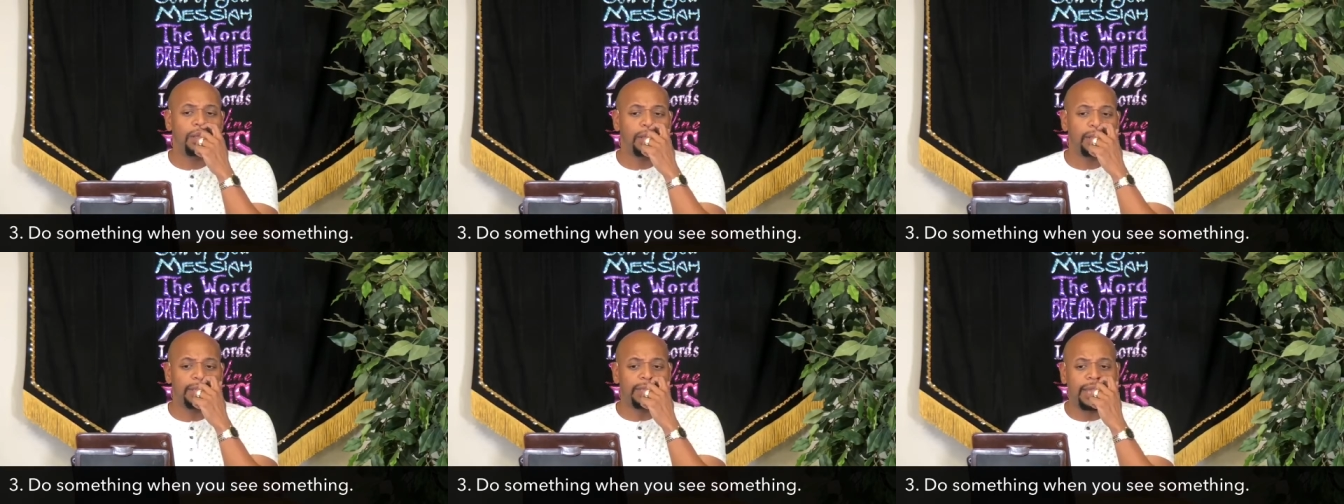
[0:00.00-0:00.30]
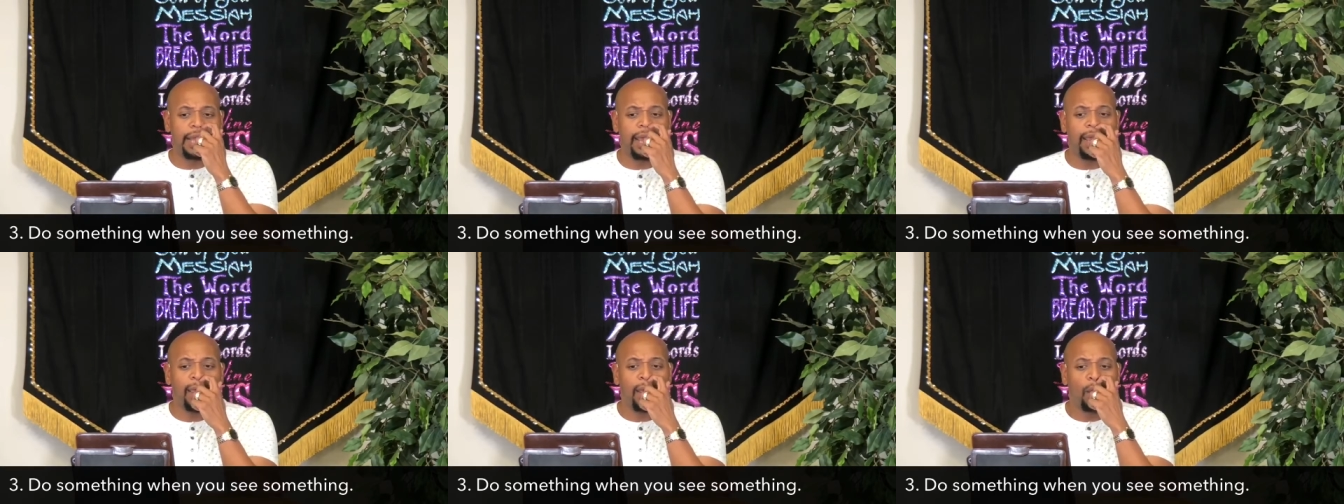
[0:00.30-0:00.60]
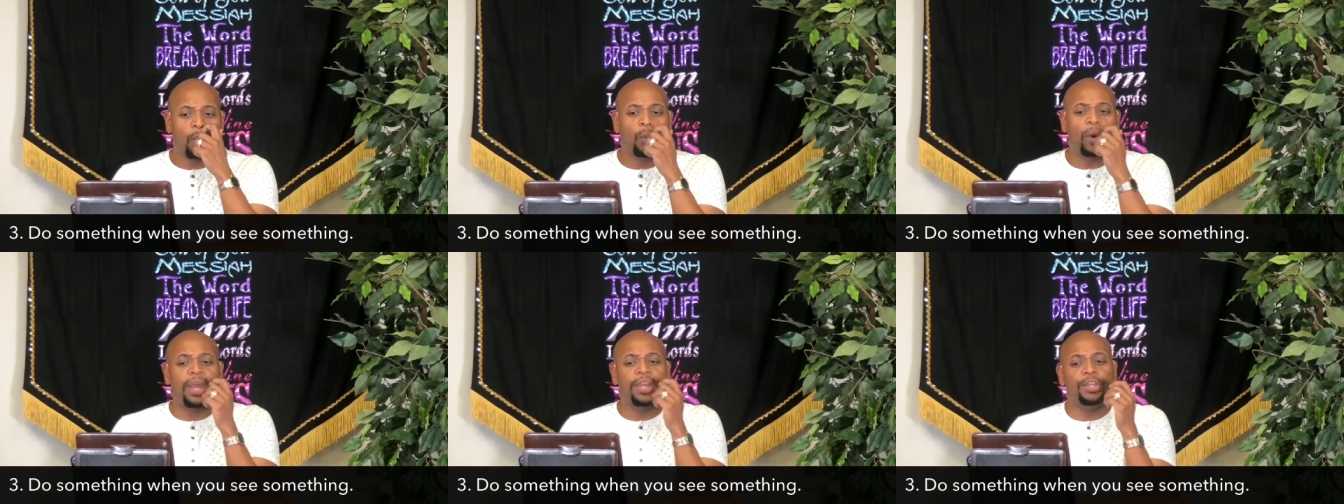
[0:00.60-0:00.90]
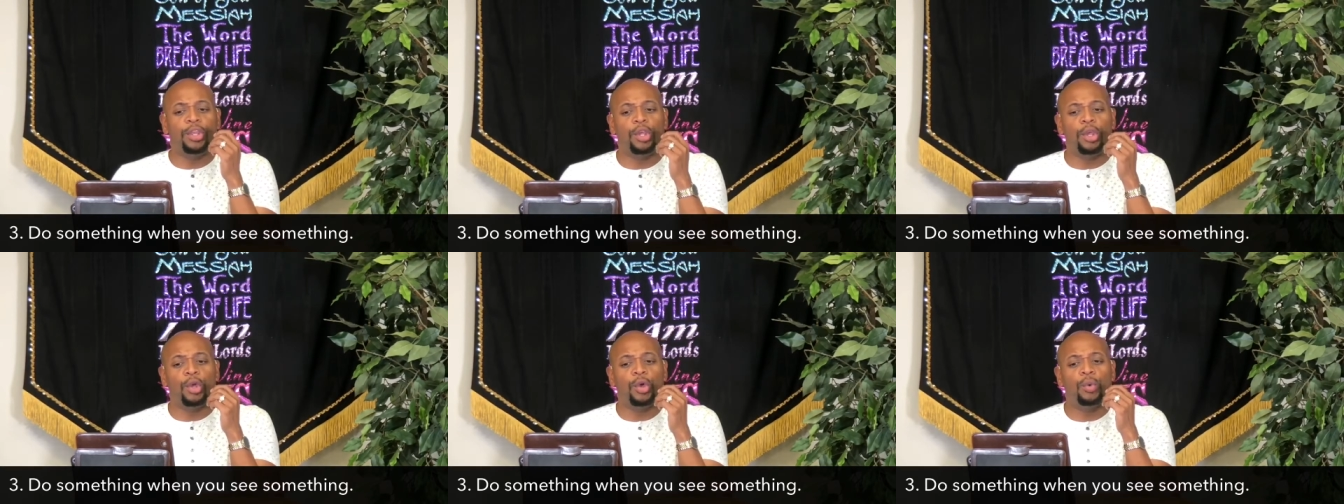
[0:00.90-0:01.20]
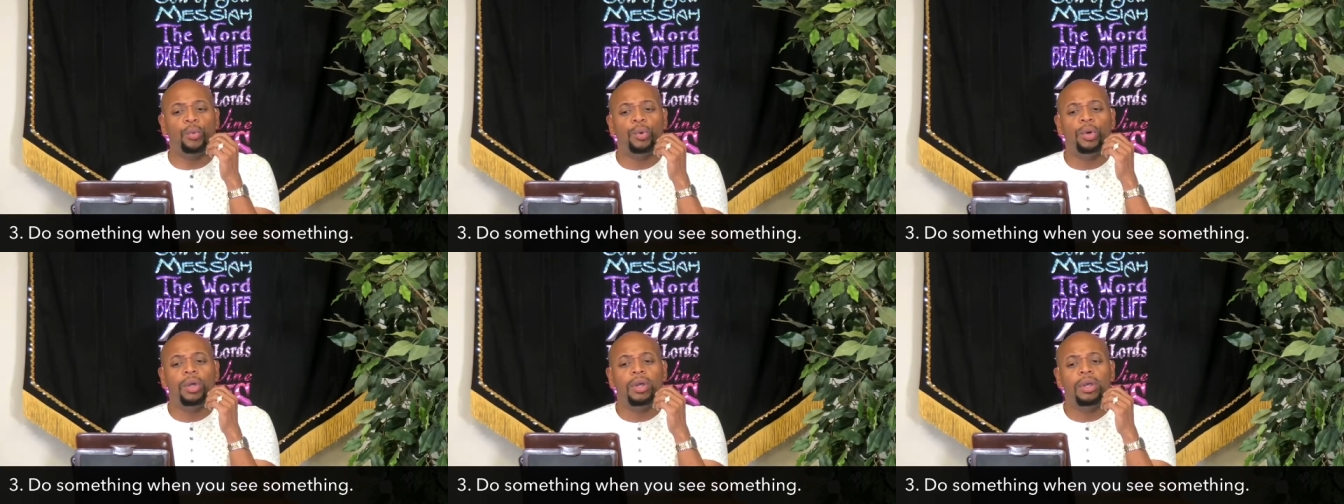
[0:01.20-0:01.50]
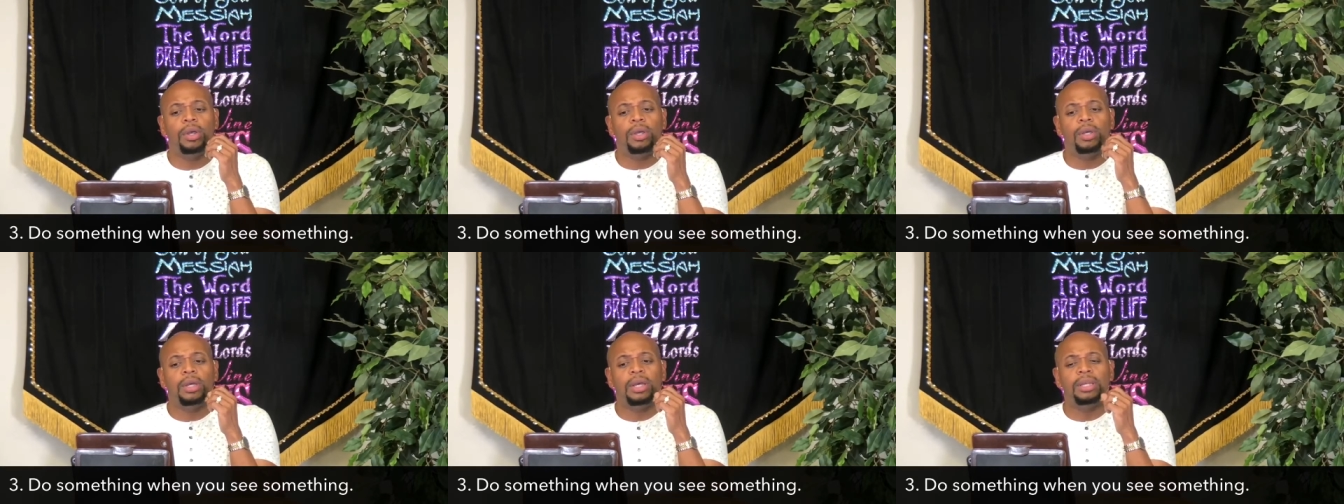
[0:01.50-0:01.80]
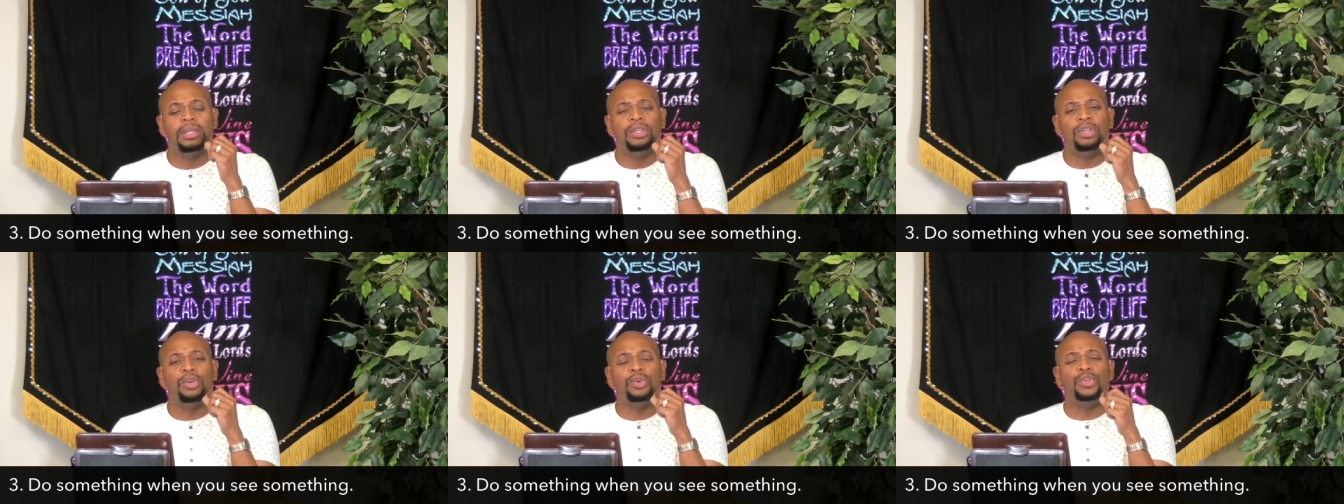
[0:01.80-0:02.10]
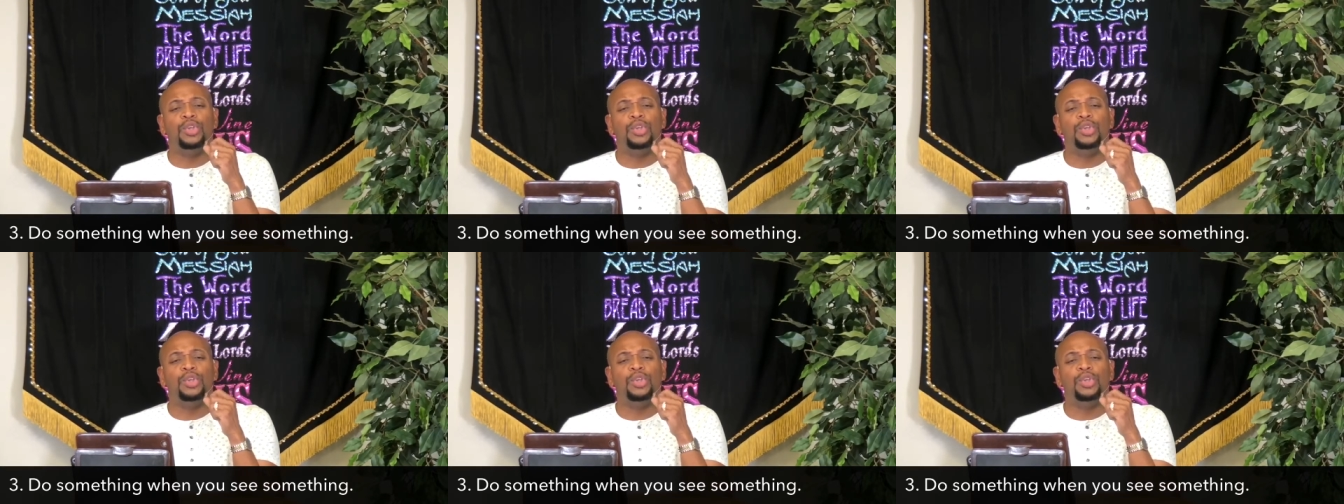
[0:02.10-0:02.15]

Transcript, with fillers: See, when you you,